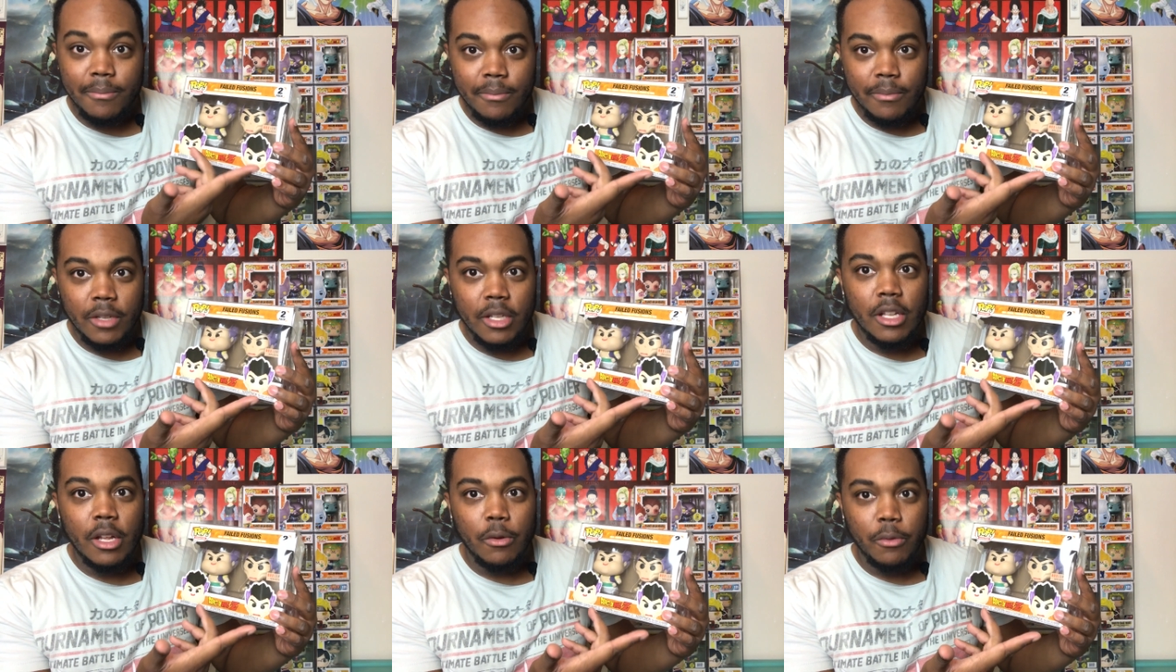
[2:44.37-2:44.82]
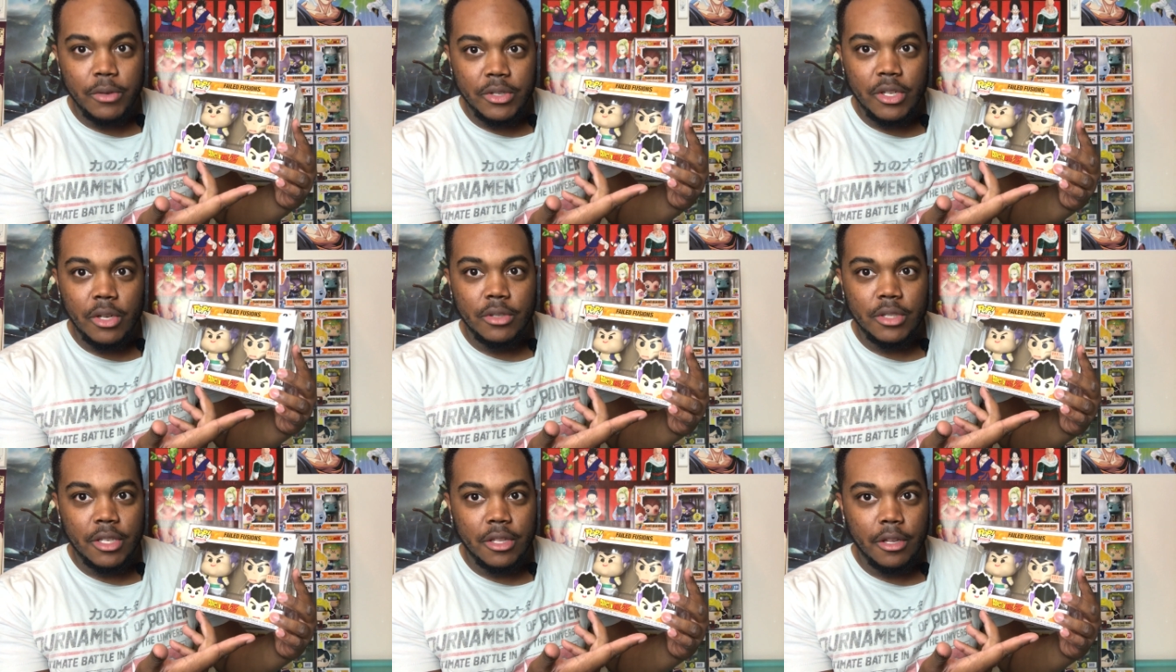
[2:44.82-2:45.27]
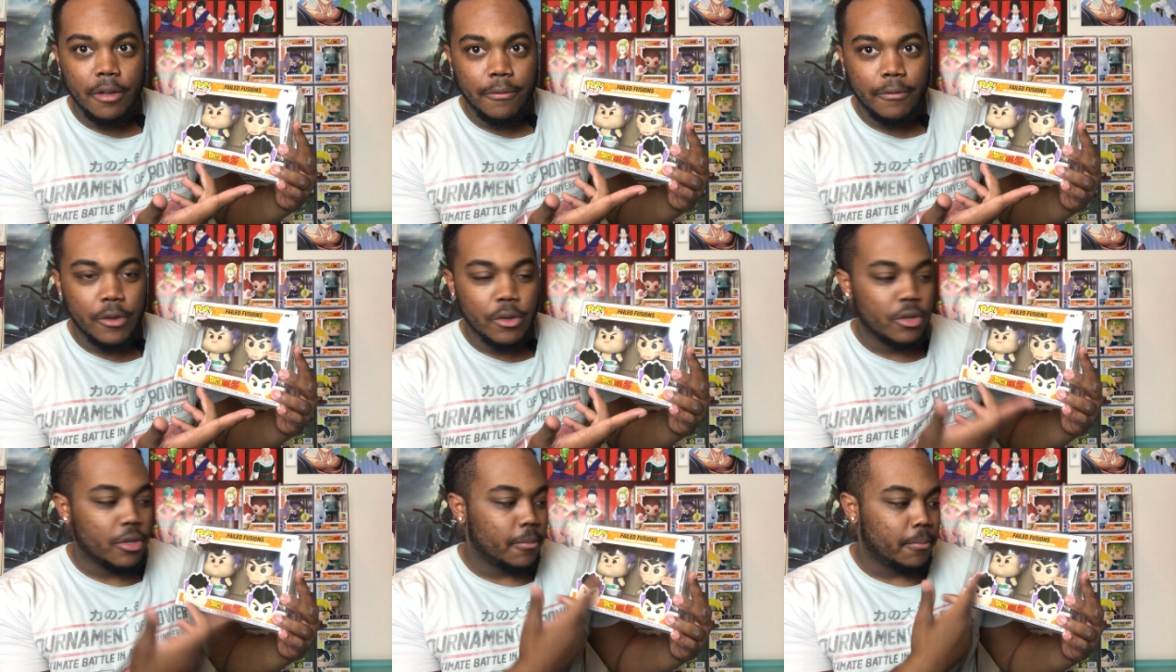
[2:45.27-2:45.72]
you know, results of their
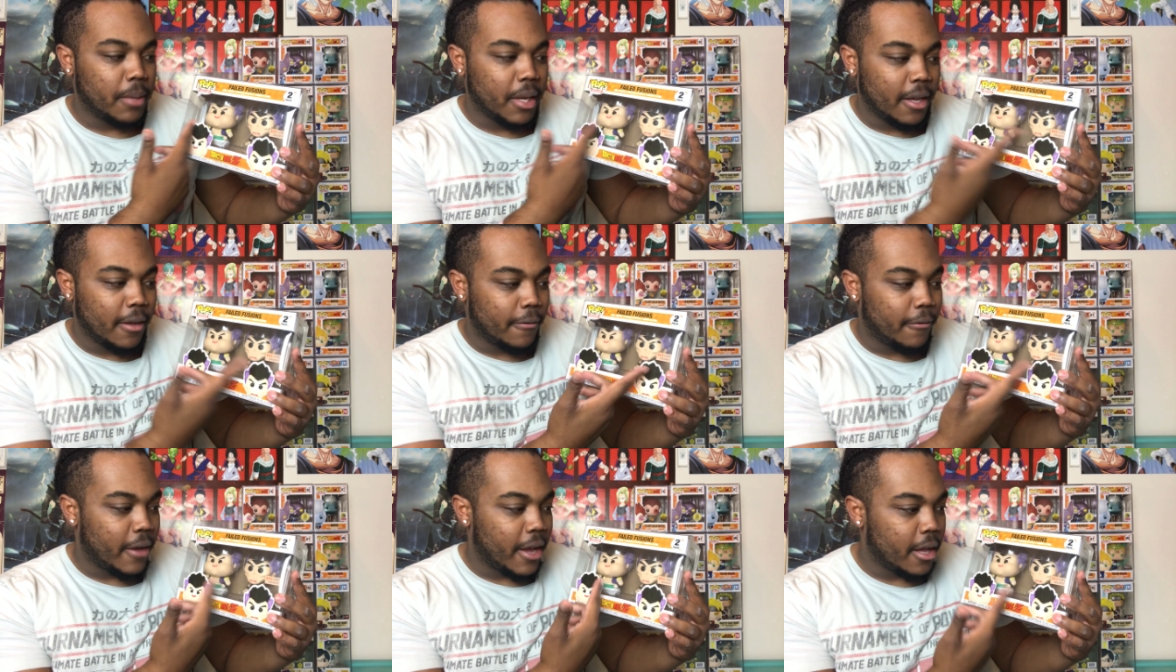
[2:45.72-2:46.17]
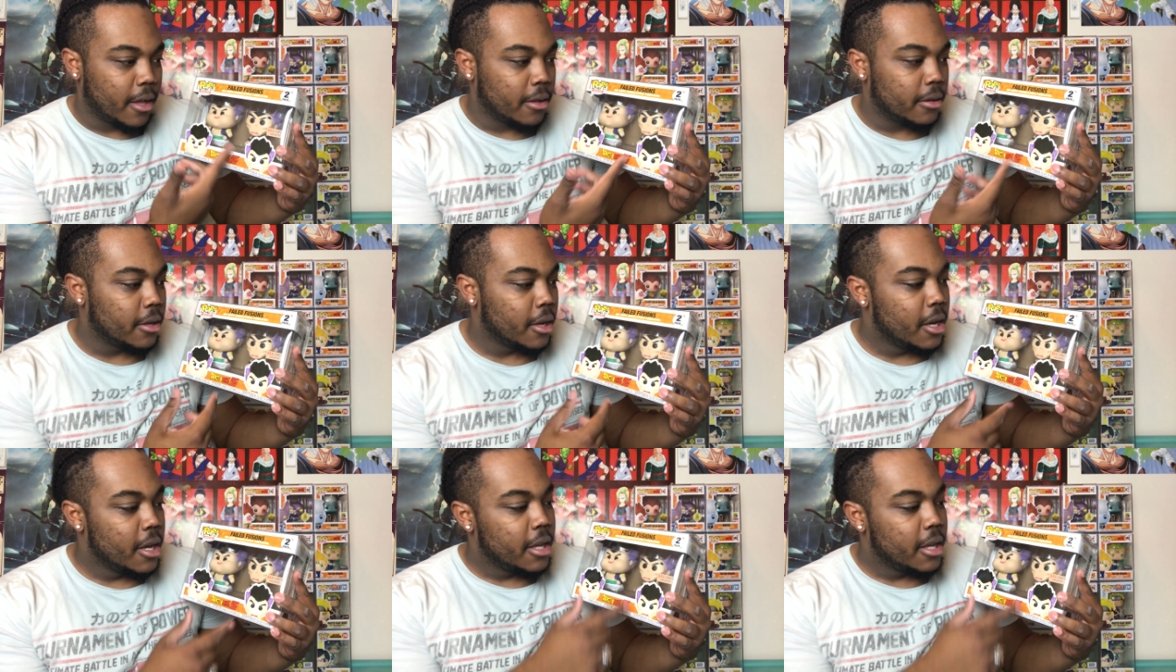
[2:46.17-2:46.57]
fusion being failed.